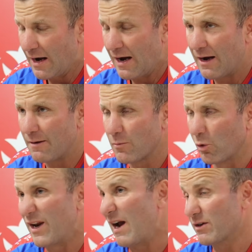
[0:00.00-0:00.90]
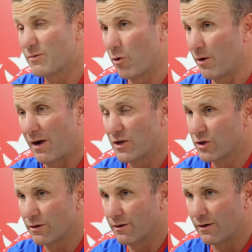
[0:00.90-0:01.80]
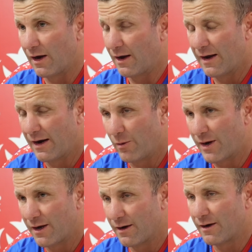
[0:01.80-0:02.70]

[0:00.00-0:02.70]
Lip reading: Well, now it's pretty much how he